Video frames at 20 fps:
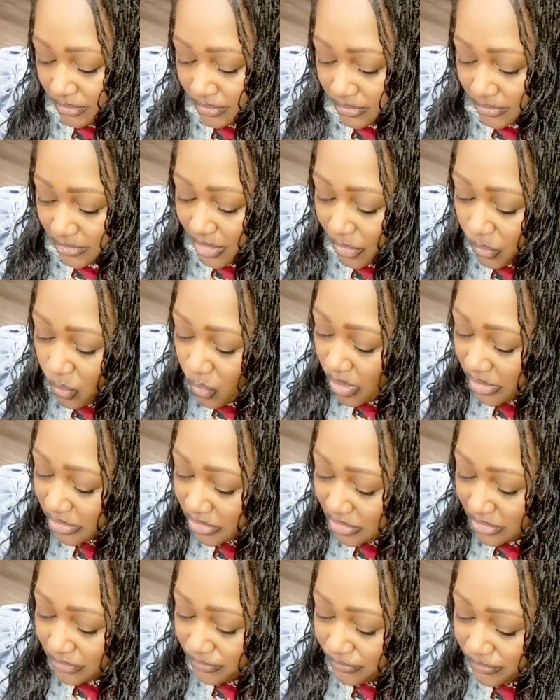I
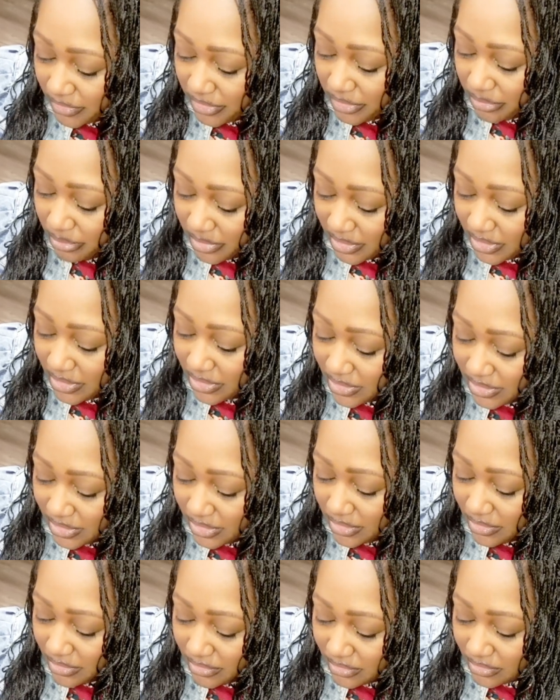wanted to flip, but it
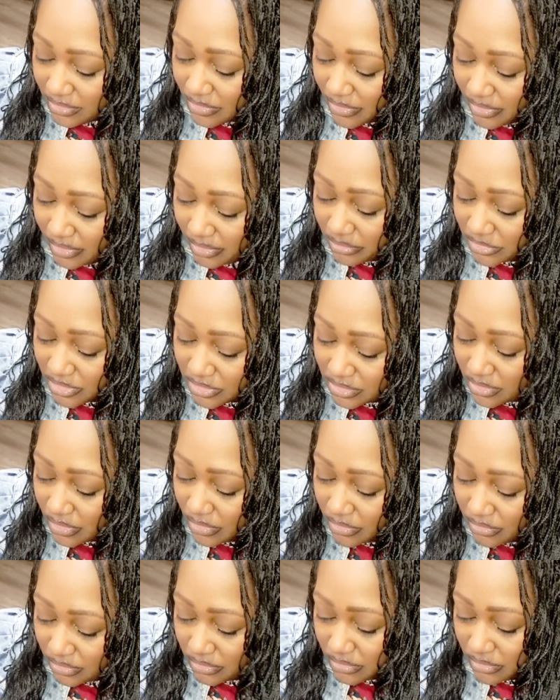didn't, so I'm just
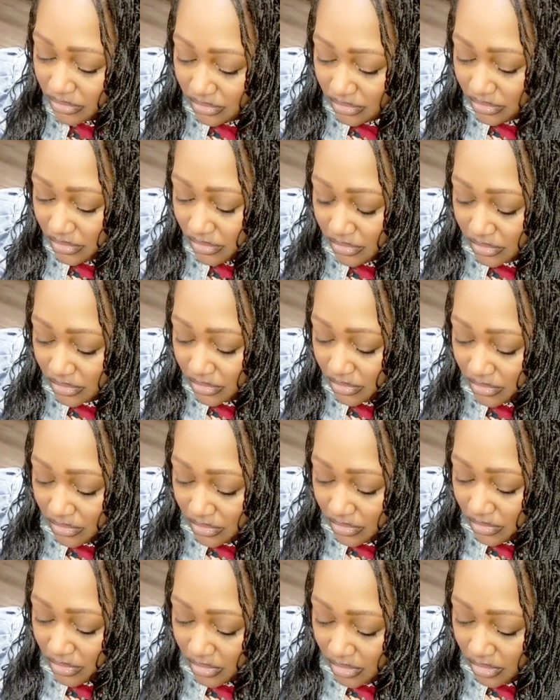going to
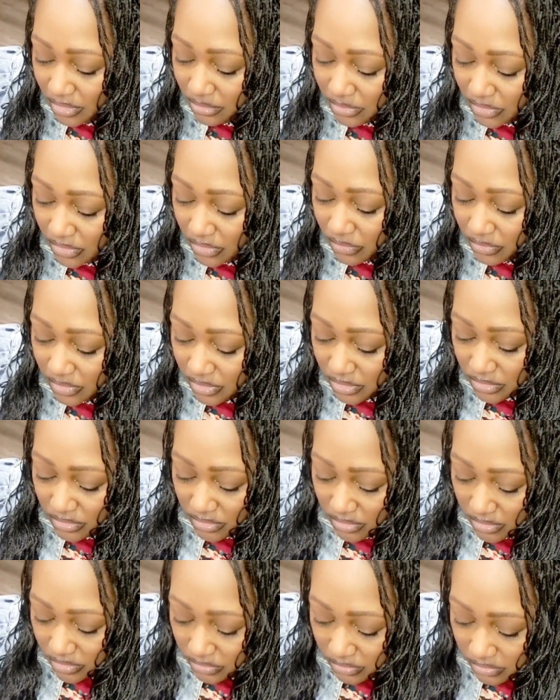keep going.
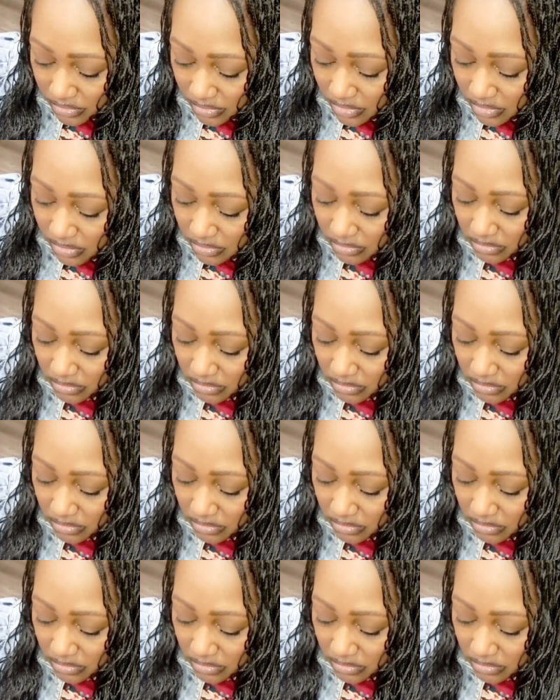Oh.